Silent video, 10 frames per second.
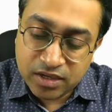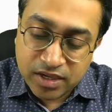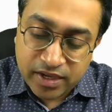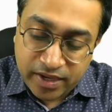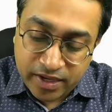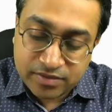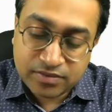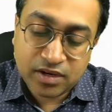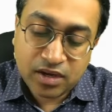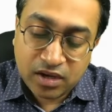
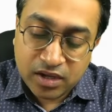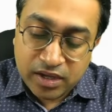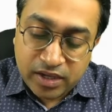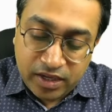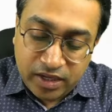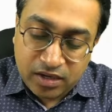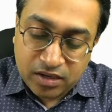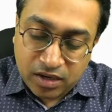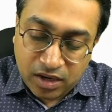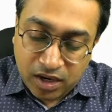axilla, in
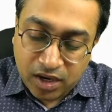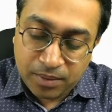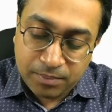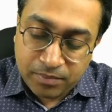arm,